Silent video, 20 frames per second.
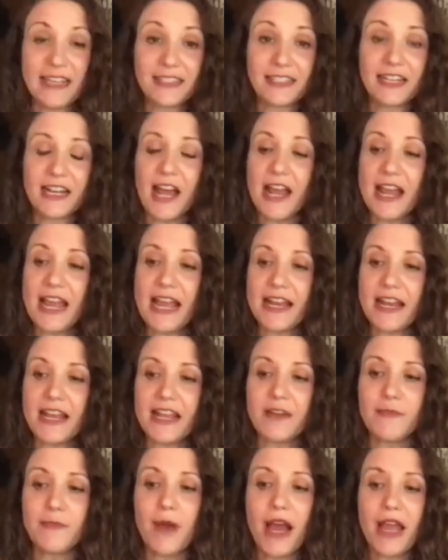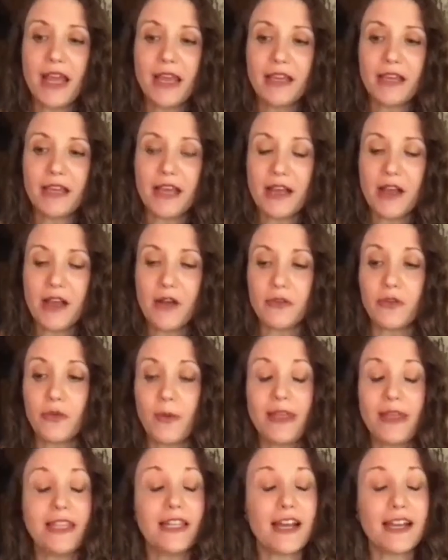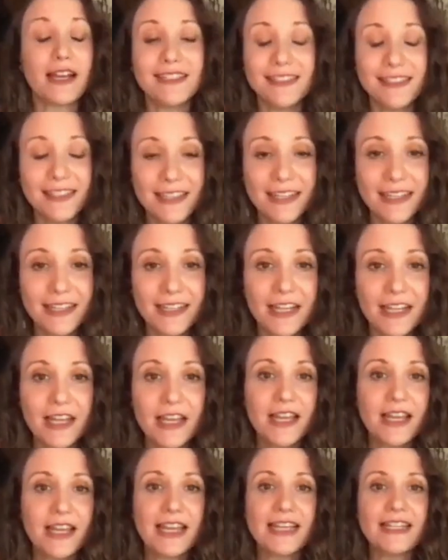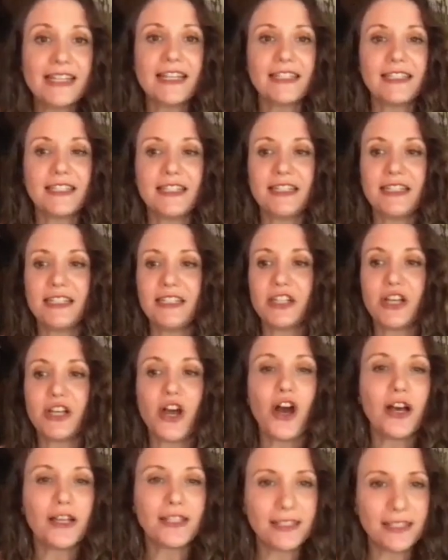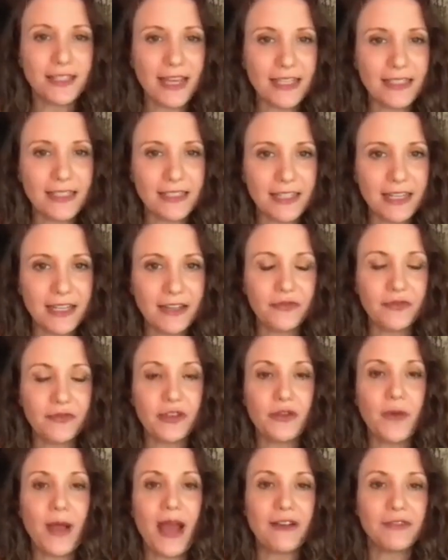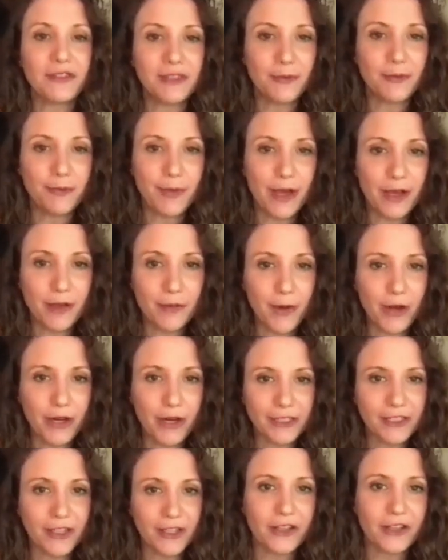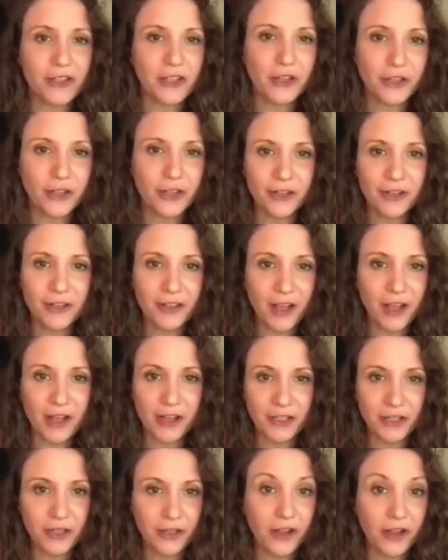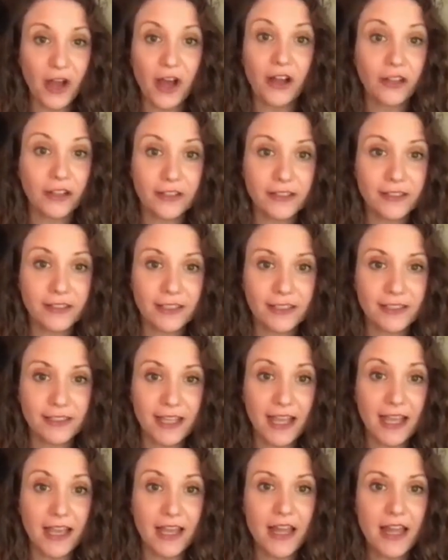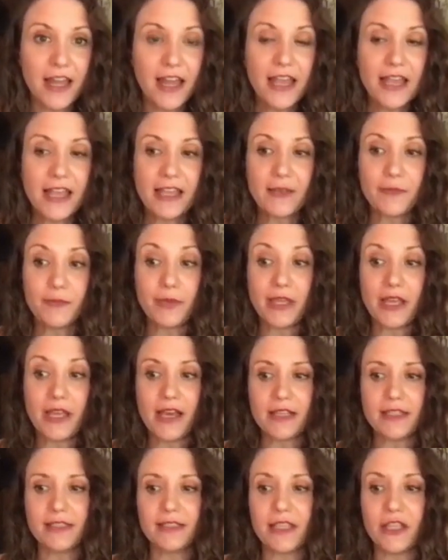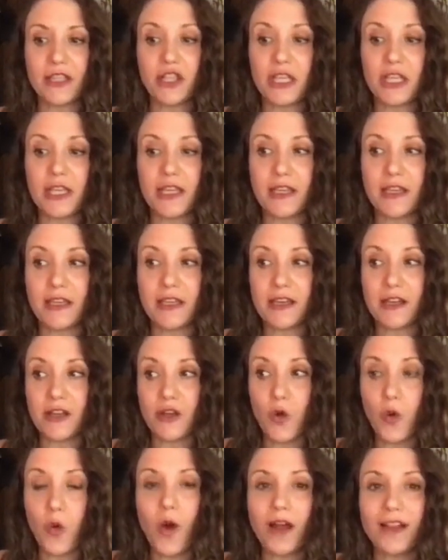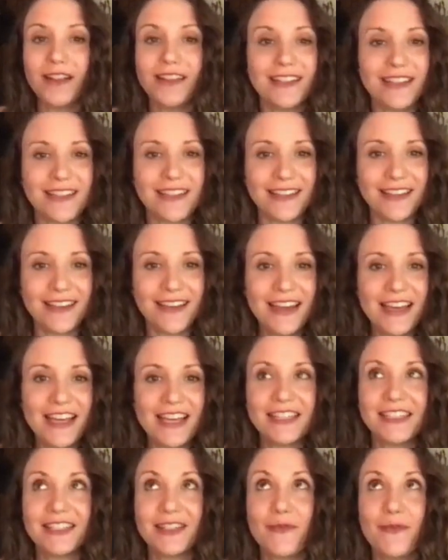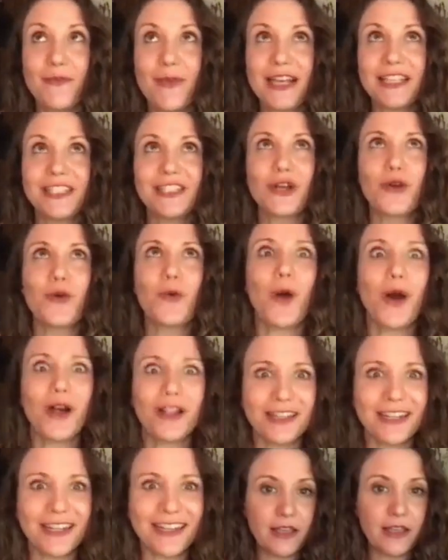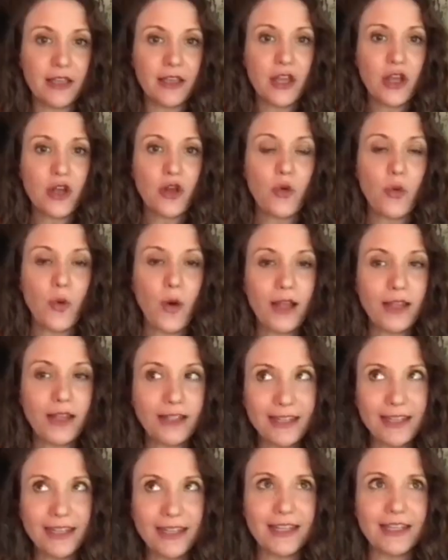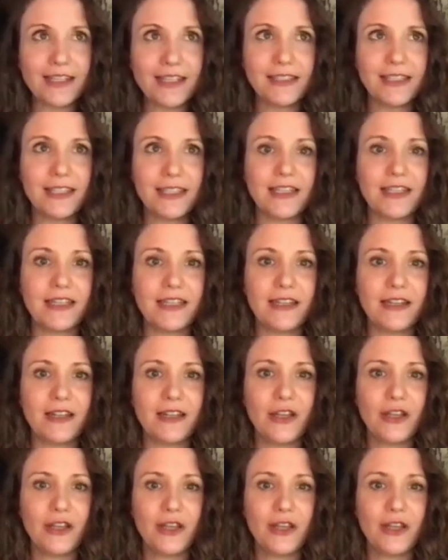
and in my the way that I see it, it doesn't need to cost less if you have some bug marks on your collards, let's say, because the quality is the best quality. Quality is in